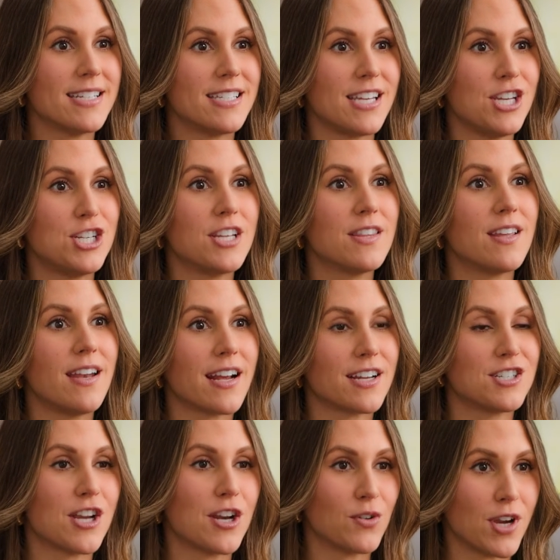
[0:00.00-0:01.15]
It's teaching the
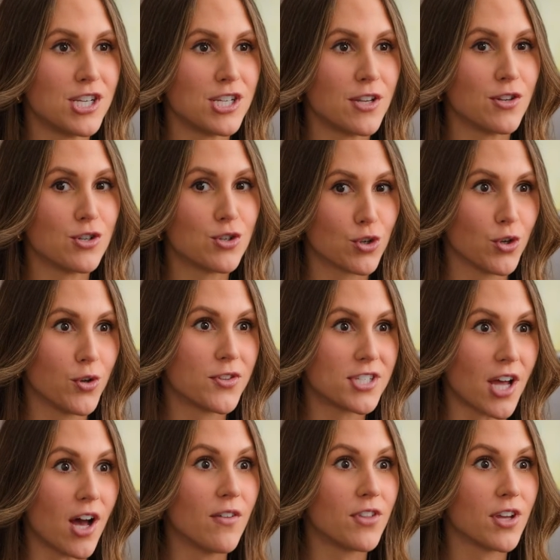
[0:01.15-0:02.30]
next generation the truths
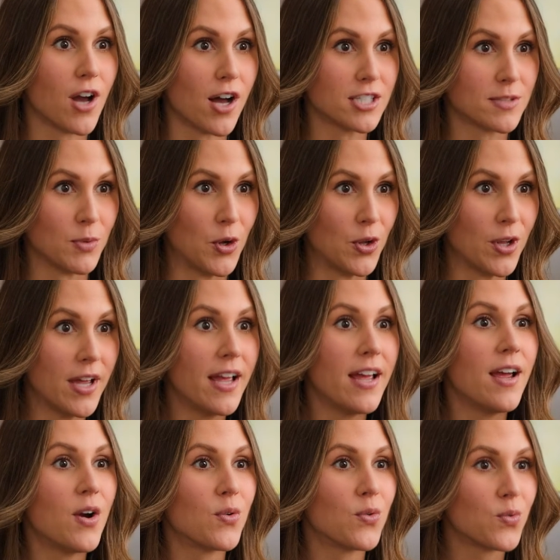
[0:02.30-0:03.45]
of the gospel
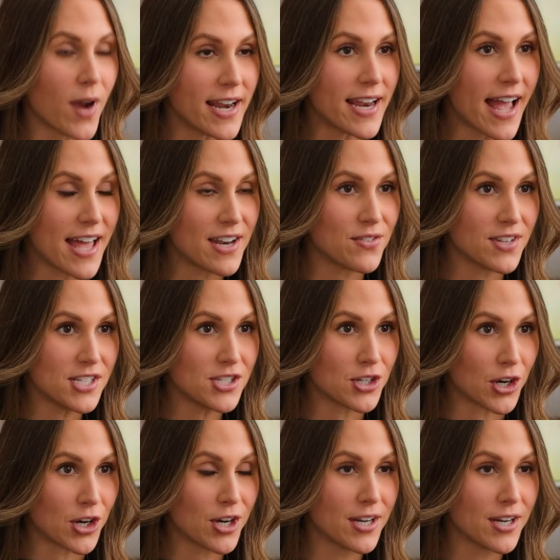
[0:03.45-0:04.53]
right ahead of Easter.